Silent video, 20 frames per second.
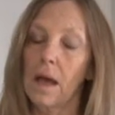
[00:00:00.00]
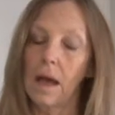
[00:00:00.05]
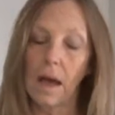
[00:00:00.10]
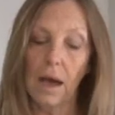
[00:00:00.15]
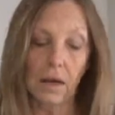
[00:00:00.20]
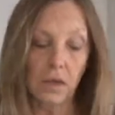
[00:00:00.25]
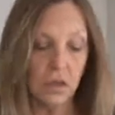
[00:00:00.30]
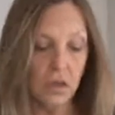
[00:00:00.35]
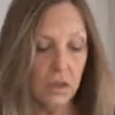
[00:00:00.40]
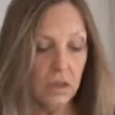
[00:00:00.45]

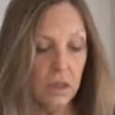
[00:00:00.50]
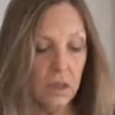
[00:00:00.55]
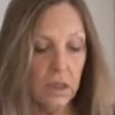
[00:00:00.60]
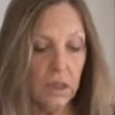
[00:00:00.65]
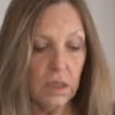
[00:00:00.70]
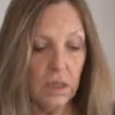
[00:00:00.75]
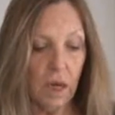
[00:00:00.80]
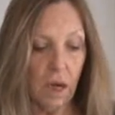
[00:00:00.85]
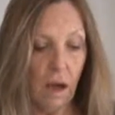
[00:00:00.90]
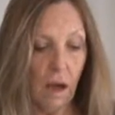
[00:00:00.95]

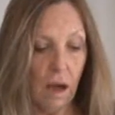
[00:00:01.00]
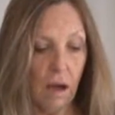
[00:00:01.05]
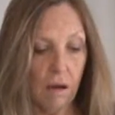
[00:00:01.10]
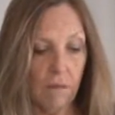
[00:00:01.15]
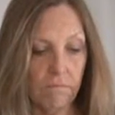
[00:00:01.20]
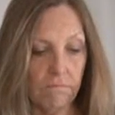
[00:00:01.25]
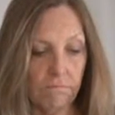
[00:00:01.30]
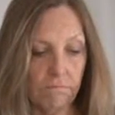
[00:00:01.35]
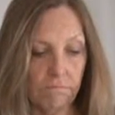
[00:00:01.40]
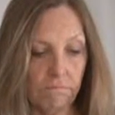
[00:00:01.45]
Actually,
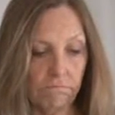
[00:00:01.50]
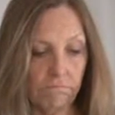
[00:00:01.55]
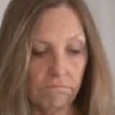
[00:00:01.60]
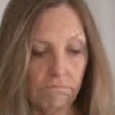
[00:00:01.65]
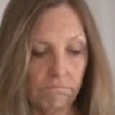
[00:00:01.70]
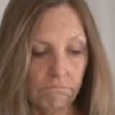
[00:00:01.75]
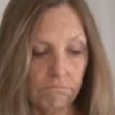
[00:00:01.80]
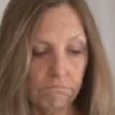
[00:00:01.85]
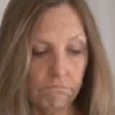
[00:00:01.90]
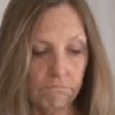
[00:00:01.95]

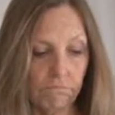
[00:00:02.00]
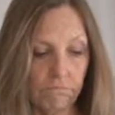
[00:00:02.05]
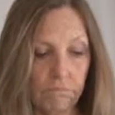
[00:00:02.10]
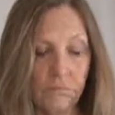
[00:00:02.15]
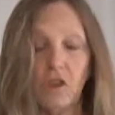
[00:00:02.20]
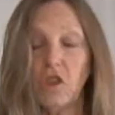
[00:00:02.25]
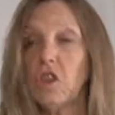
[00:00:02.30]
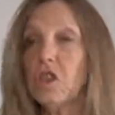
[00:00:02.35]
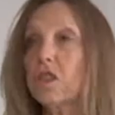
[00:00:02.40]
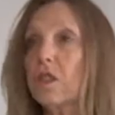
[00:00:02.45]

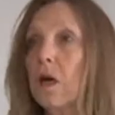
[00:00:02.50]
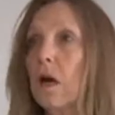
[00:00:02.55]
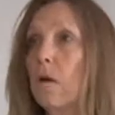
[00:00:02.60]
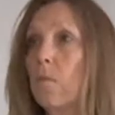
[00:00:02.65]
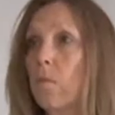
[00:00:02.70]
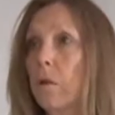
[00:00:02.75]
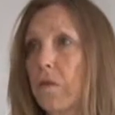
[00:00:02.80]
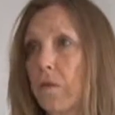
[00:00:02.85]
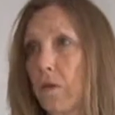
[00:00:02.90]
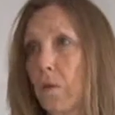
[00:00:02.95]
just
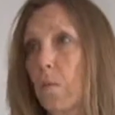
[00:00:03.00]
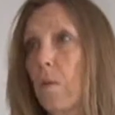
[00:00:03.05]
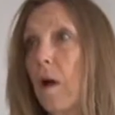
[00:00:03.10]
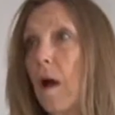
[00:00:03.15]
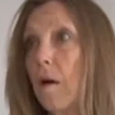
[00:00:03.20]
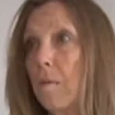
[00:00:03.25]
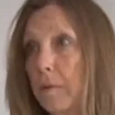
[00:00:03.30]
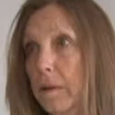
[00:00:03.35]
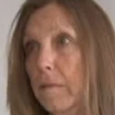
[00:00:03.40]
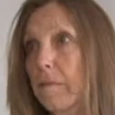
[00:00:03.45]
come with your
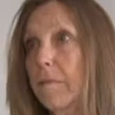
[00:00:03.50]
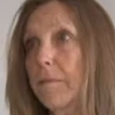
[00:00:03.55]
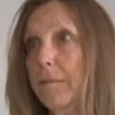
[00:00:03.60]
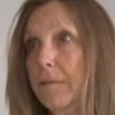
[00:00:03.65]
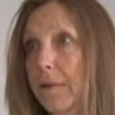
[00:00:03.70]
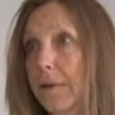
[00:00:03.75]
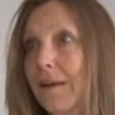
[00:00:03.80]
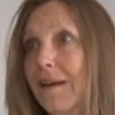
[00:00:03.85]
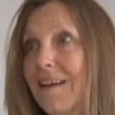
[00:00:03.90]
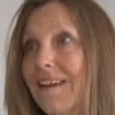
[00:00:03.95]
problem.
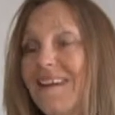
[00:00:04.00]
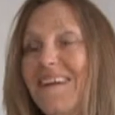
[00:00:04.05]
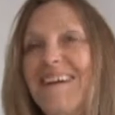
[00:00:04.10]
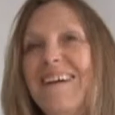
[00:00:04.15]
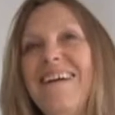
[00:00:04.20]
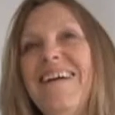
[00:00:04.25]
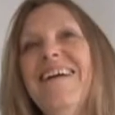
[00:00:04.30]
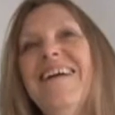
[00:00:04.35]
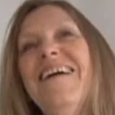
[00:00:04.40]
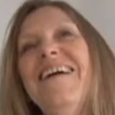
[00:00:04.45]

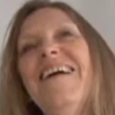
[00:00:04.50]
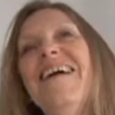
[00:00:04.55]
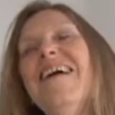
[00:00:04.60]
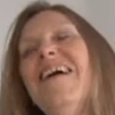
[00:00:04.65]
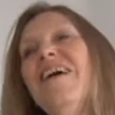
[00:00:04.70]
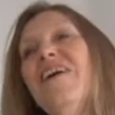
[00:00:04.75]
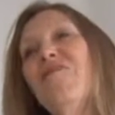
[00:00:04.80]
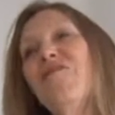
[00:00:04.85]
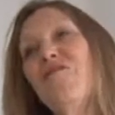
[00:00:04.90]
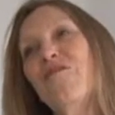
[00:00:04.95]

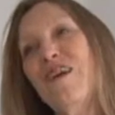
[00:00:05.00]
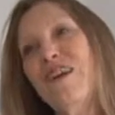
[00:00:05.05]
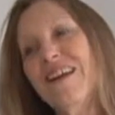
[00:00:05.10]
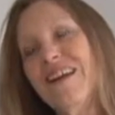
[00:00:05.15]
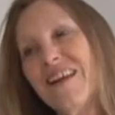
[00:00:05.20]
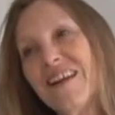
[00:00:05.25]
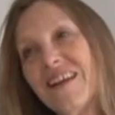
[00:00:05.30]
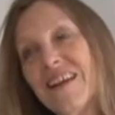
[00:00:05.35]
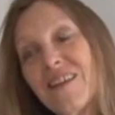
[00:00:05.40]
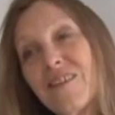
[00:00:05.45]
If we
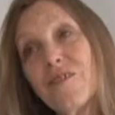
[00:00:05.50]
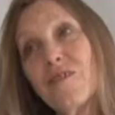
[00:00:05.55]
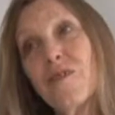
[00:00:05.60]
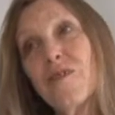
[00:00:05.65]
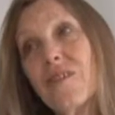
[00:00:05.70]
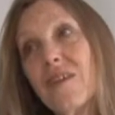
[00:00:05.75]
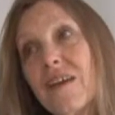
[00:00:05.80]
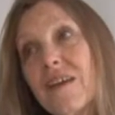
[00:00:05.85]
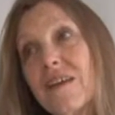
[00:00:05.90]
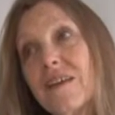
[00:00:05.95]
need other
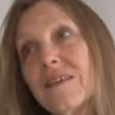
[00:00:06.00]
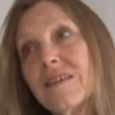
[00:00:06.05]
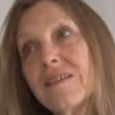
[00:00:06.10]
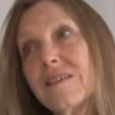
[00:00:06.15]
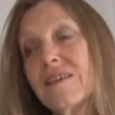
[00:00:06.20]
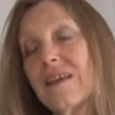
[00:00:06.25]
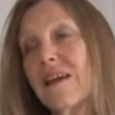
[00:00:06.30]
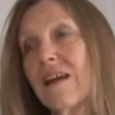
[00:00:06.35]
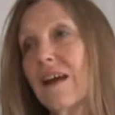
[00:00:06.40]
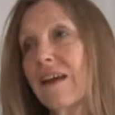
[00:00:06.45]

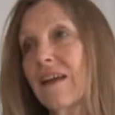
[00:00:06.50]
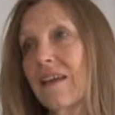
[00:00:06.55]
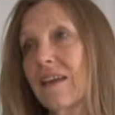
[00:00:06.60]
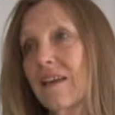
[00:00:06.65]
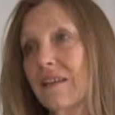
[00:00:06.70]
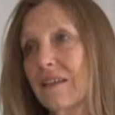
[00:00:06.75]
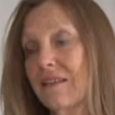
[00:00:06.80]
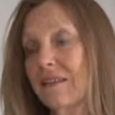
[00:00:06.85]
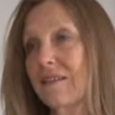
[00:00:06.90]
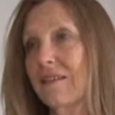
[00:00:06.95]
things, then I
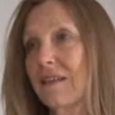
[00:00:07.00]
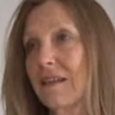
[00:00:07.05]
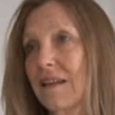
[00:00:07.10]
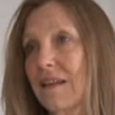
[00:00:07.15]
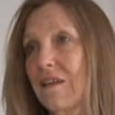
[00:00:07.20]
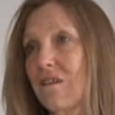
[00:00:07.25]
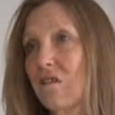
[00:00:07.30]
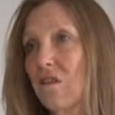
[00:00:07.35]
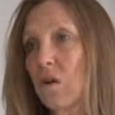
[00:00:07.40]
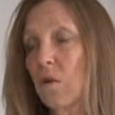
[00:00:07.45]
can
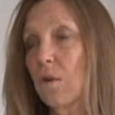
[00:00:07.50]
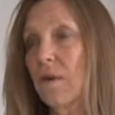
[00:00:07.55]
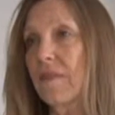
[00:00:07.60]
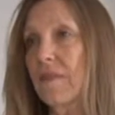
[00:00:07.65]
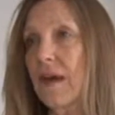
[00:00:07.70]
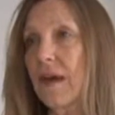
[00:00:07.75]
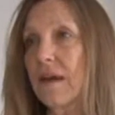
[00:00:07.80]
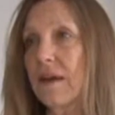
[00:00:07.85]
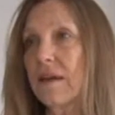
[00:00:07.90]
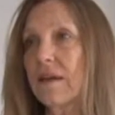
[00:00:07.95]
let you know
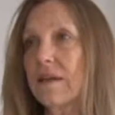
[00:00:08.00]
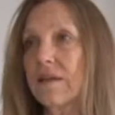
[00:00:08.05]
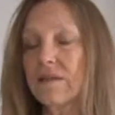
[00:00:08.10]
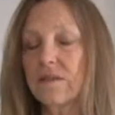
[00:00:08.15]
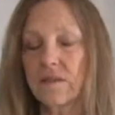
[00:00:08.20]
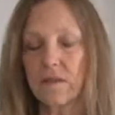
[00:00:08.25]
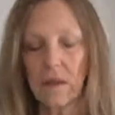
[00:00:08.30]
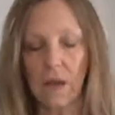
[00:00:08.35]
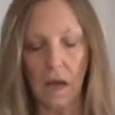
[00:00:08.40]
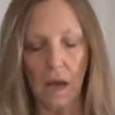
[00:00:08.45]
what that
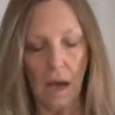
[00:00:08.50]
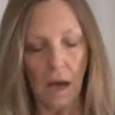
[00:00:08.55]
is.